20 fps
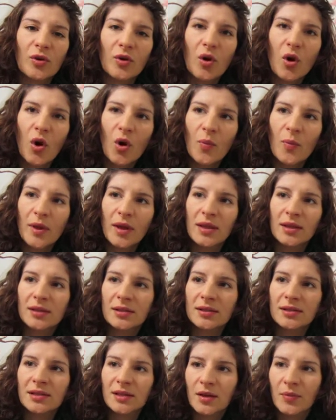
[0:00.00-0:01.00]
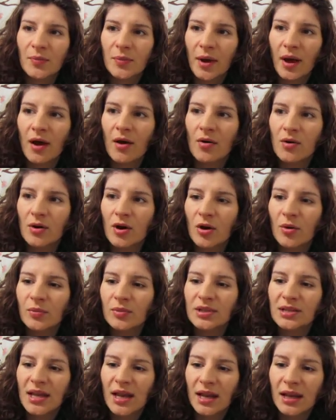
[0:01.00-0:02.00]
comments
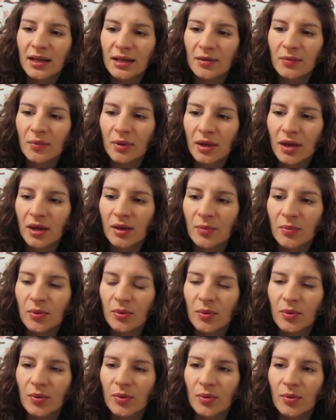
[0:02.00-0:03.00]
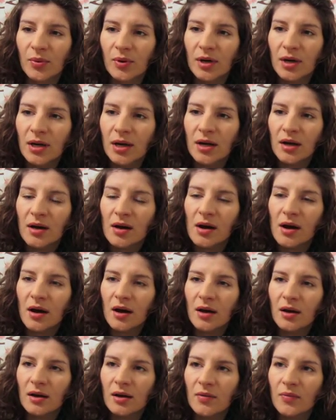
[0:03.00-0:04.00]
about telling people
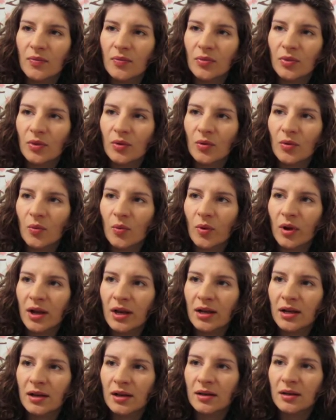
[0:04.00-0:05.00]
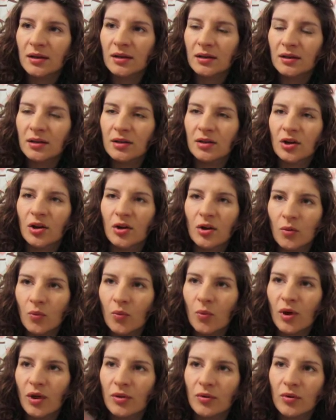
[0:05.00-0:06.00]
when, you know,
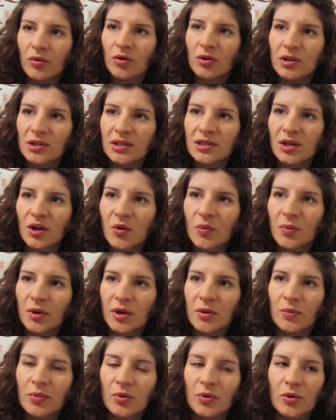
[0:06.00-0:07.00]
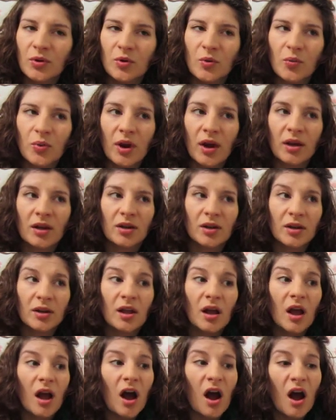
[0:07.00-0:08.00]
whether or not to tell people when you're pregnant.
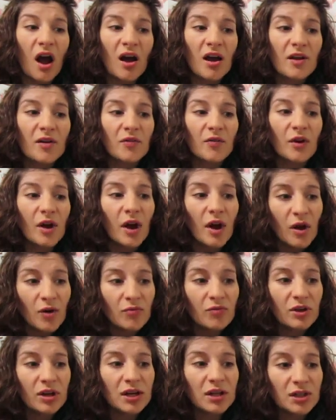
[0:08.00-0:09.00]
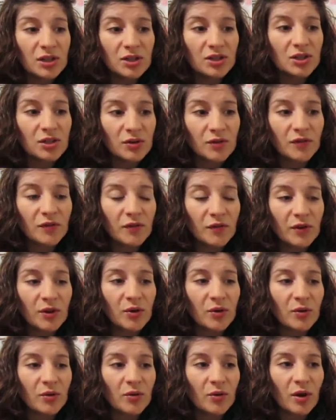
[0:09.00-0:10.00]
I really do
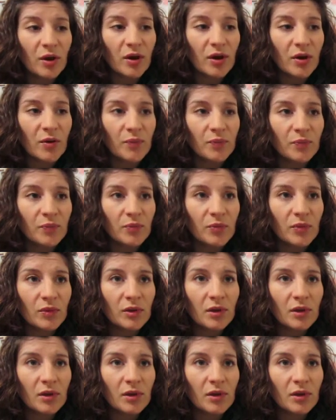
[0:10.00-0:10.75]
feel